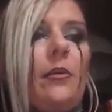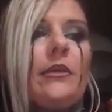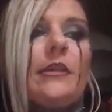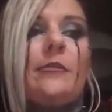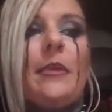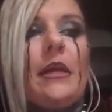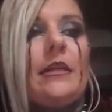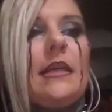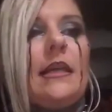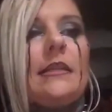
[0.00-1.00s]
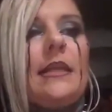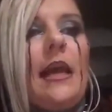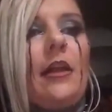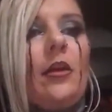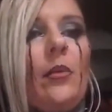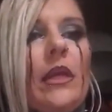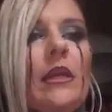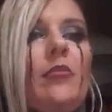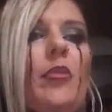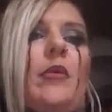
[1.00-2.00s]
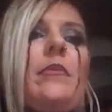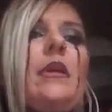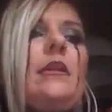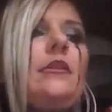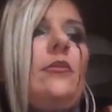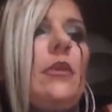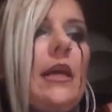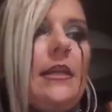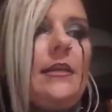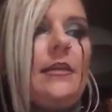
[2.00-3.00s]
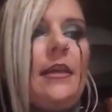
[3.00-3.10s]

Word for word: with such bands as Helloween, Pumpkins United,